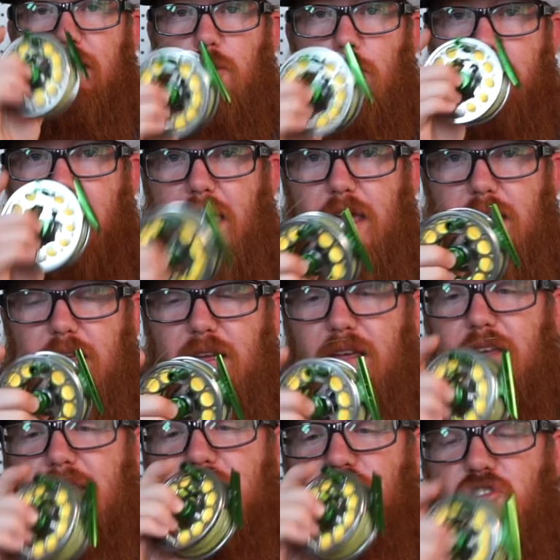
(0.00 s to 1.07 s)
They will pay
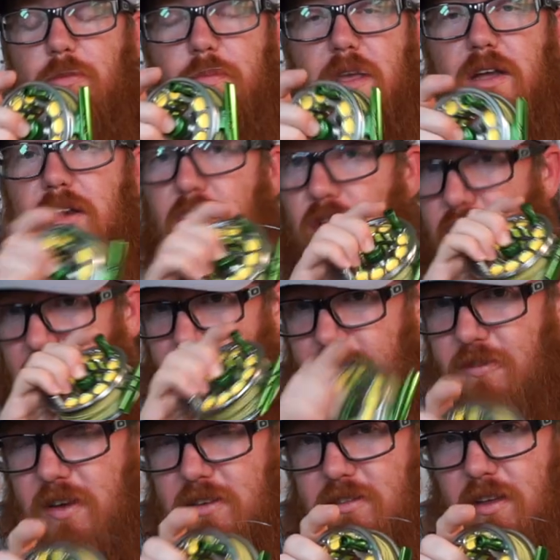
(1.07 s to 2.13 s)
the shipping to
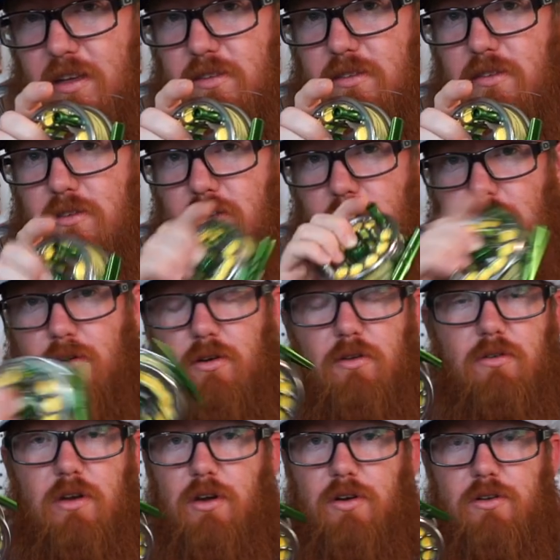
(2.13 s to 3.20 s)
fix this to their
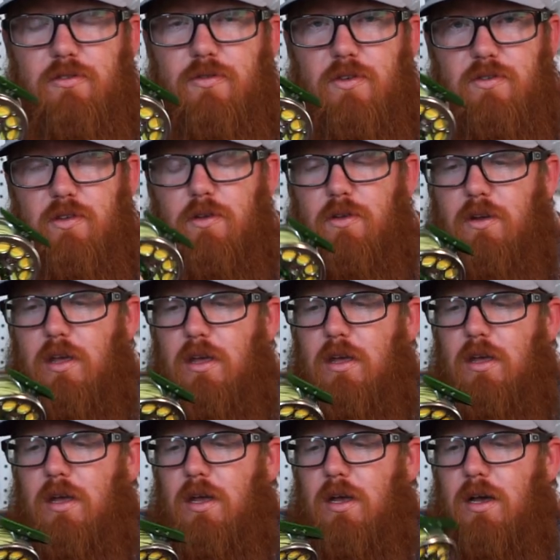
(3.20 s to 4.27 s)
nearest facility.
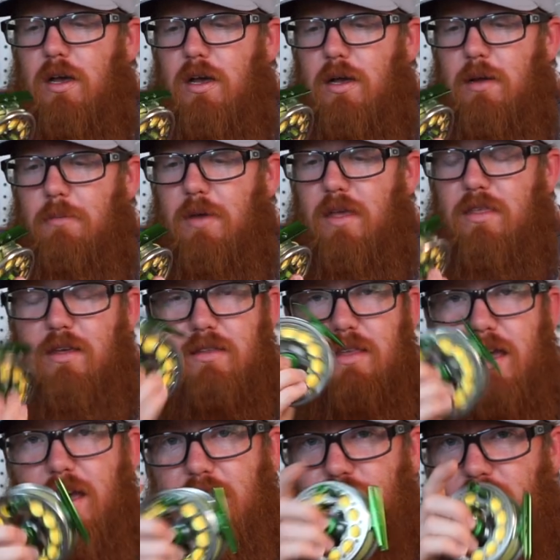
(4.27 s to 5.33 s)
Um, I think
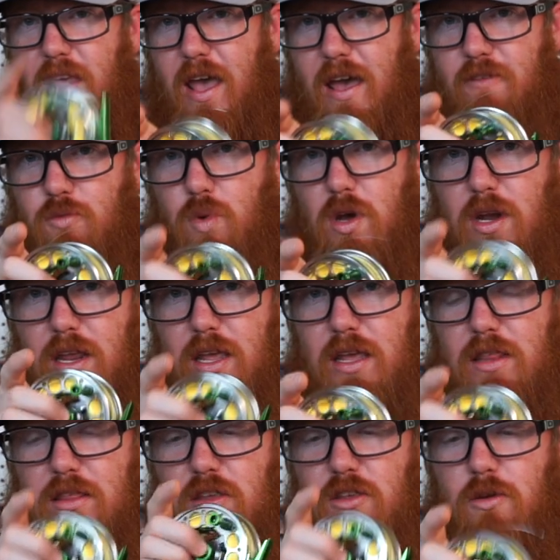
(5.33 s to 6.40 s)
they actually have one
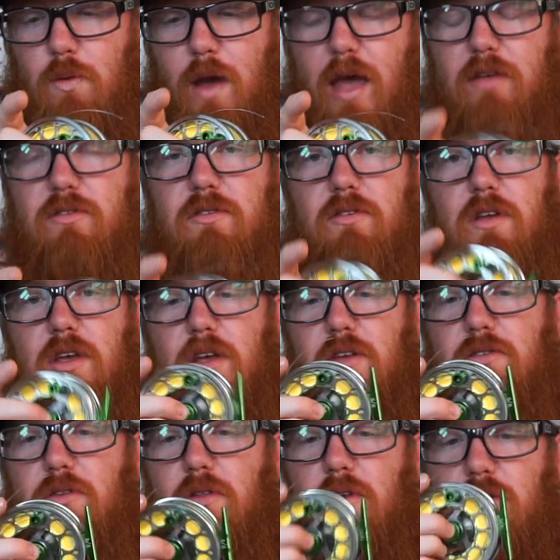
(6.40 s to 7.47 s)
in the U S
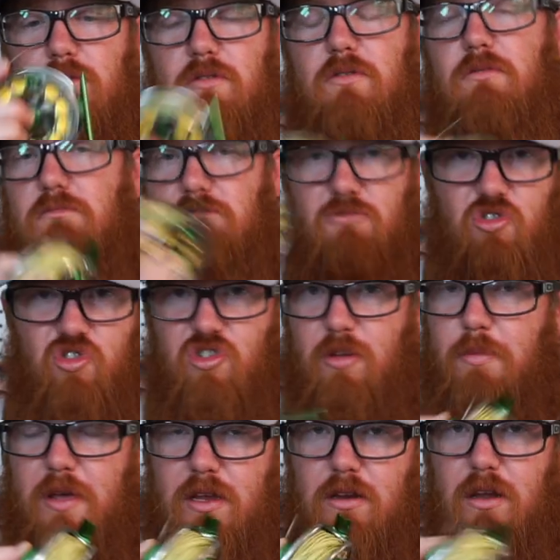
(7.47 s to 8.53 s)
So they'll
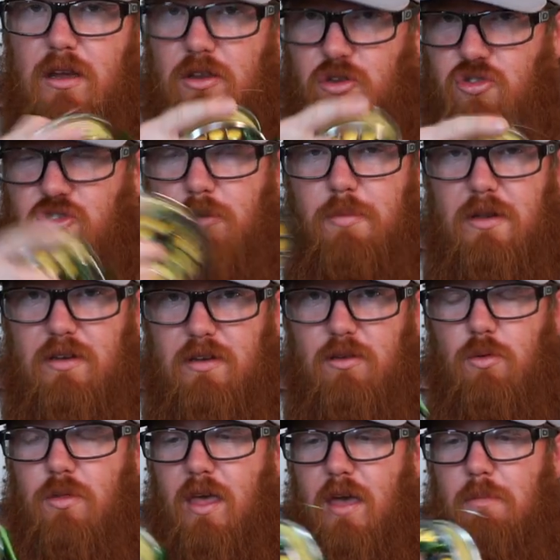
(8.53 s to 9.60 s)
ship it, uh, you ship it
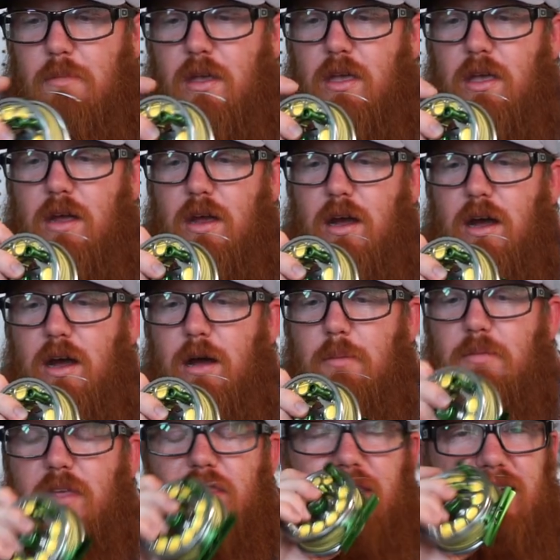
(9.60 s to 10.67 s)
to them,
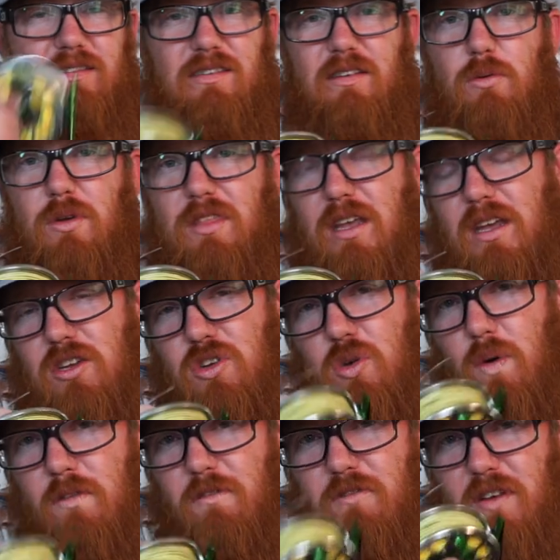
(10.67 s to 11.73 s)
um, then they see what they can
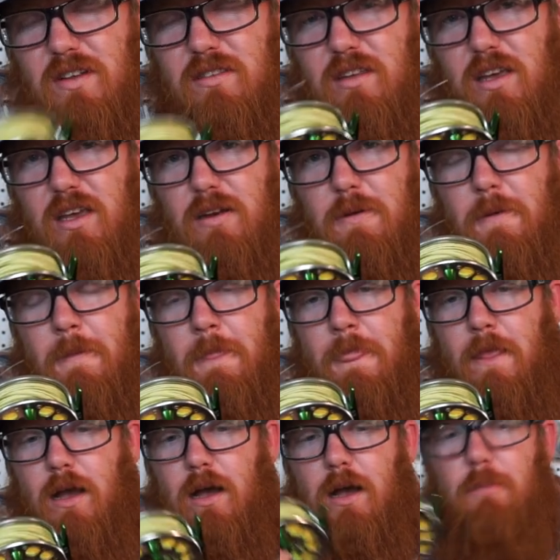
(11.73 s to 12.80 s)
do on fixing it,
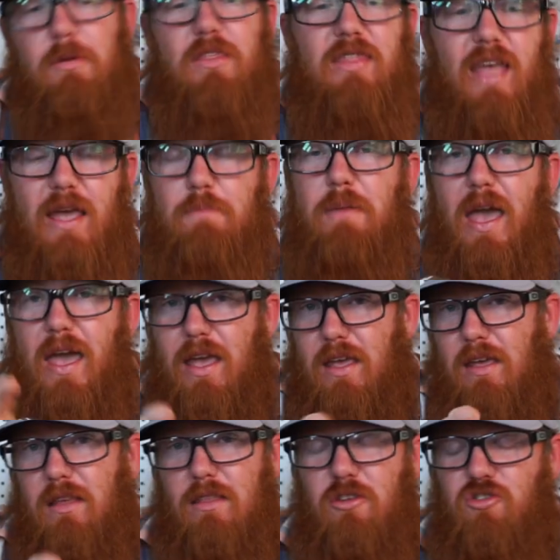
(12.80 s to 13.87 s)
uh, but they
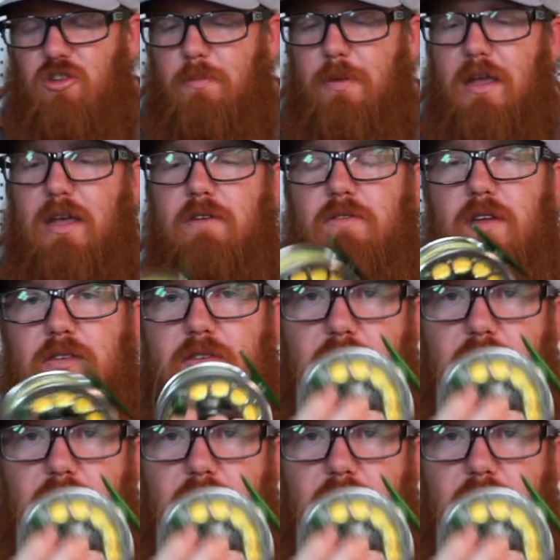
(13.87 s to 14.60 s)
pay the shipping if it's